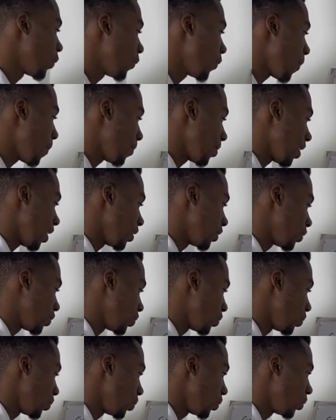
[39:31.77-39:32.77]
for plant
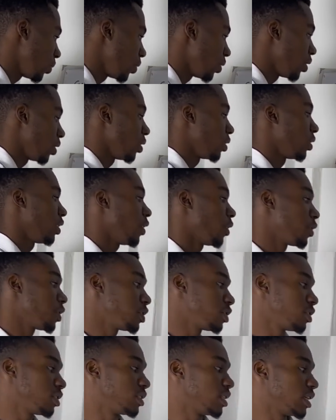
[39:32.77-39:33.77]
2, you're going
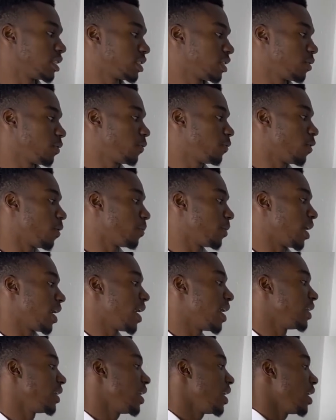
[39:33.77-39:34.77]
to use the same formula,
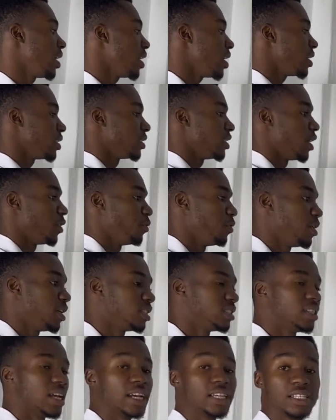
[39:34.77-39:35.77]
and A is the
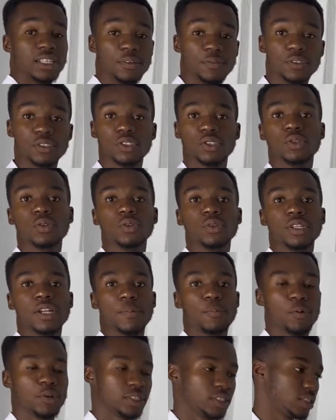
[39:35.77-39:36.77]
rate that gives you the
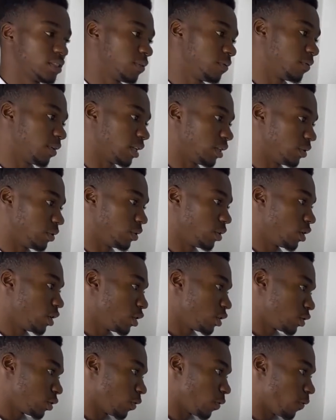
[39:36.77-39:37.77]
positive value.
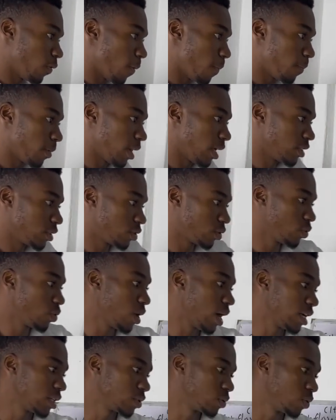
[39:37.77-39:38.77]
So for plant 2
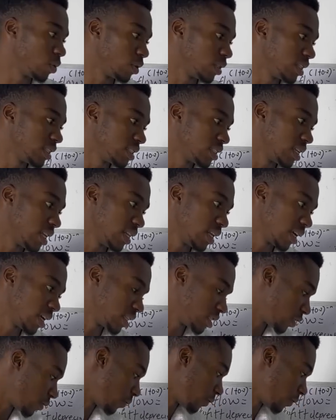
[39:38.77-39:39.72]
as well, this is the negative